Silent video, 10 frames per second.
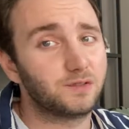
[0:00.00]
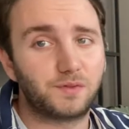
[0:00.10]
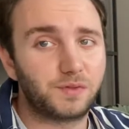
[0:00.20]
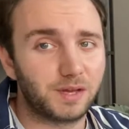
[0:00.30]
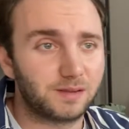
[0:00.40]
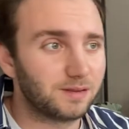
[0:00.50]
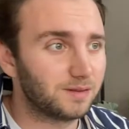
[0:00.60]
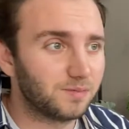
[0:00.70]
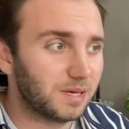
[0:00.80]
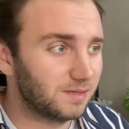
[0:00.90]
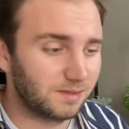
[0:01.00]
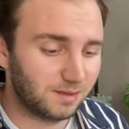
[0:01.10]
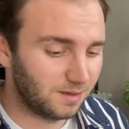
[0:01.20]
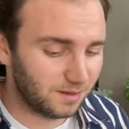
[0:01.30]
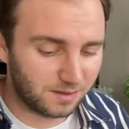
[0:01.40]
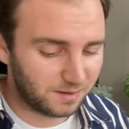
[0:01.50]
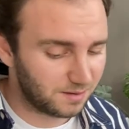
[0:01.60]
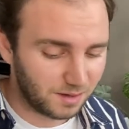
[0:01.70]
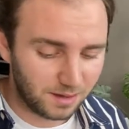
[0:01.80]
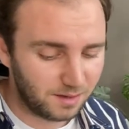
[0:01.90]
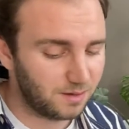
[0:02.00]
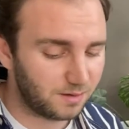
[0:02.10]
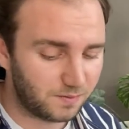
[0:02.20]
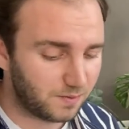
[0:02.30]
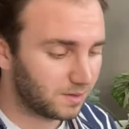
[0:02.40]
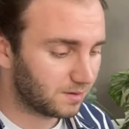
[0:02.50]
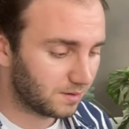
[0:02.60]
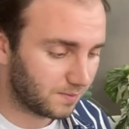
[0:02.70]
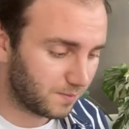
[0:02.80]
of 10, basically. It was